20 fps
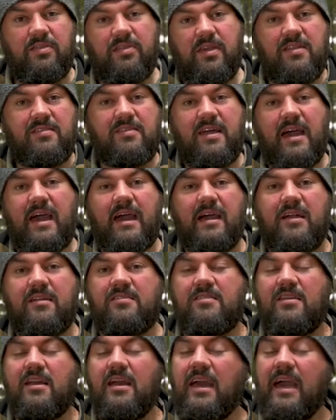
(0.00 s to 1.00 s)
this
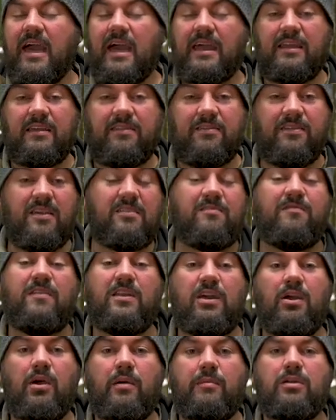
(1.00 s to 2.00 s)
axe, and in this
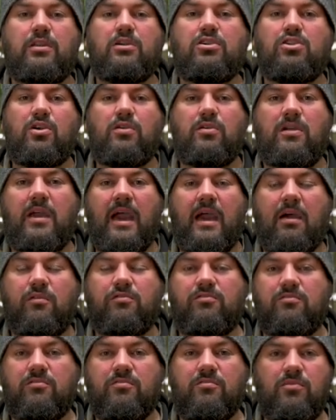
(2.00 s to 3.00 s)
video, I'm going to show you how
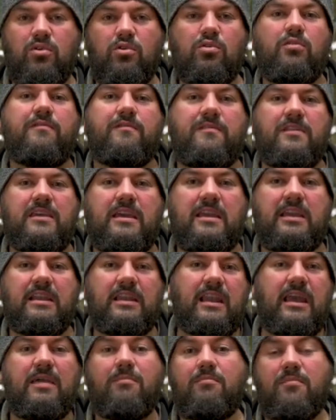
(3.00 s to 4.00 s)
to remove the
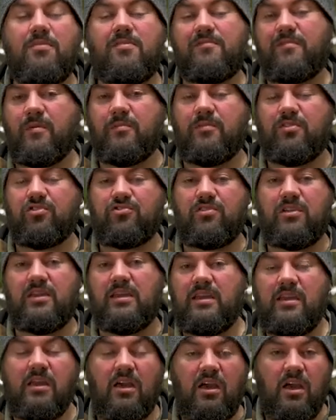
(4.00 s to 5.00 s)
limbs from the
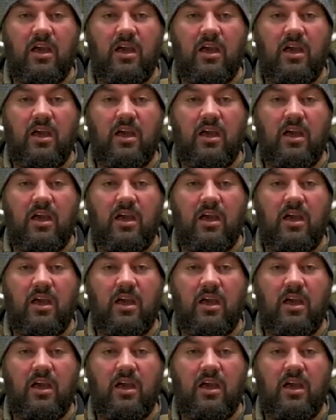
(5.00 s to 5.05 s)
tree,